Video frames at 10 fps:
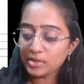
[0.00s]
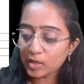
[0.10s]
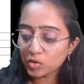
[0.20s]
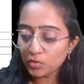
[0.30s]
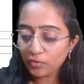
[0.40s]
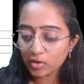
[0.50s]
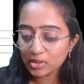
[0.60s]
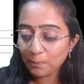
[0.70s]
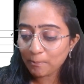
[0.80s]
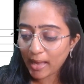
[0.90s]
That too for
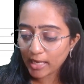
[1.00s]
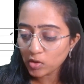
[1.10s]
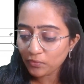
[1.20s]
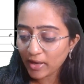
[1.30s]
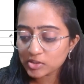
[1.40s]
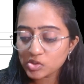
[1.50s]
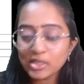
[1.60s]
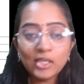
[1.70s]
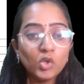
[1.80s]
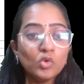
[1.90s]
the
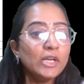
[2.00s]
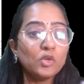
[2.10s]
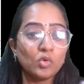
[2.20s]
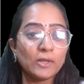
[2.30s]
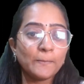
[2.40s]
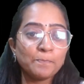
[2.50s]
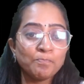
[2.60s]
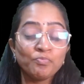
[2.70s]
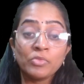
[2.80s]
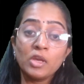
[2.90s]
manufacturing unit only.
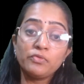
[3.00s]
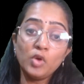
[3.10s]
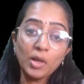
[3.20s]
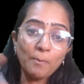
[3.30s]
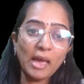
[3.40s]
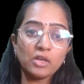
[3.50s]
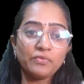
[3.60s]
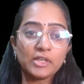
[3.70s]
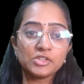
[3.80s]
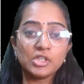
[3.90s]
If you're a
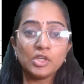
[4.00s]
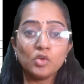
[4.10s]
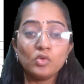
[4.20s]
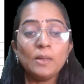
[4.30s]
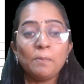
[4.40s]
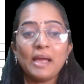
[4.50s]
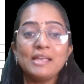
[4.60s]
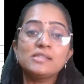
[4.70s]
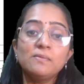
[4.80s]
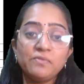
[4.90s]
manufacturing unit
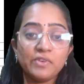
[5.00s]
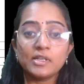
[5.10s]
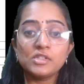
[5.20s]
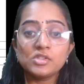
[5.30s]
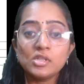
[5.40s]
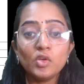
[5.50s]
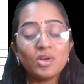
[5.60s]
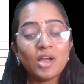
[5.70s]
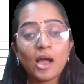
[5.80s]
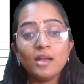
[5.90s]
buying some furniture,
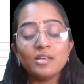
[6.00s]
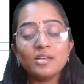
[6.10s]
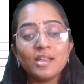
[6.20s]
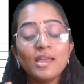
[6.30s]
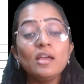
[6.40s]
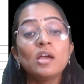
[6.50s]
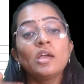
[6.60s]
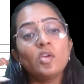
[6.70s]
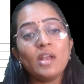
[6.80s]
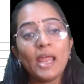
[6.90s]
you can't take
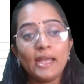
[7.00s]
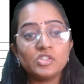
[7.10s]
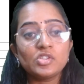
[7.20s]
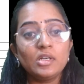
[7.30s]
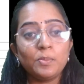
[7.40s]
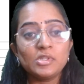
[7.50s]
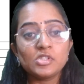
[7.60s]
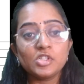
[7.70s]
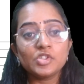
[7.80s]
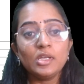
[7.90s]
your additional
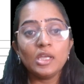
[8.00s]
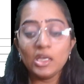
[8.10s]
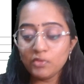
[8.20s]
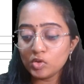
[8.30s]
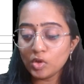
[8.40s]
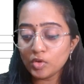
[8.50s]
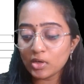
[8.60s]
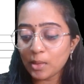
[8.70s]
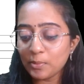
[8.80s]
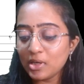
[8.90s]
depreciation even though
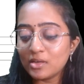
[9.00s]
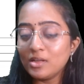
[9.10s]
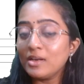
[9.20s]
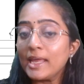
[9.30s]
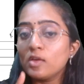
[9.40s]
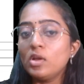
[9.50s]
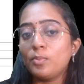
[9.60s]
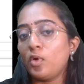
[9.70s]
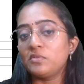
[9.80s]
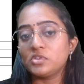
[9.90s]
you're coming under
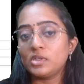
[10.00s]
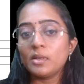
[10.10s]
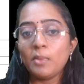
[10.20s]
regular provision.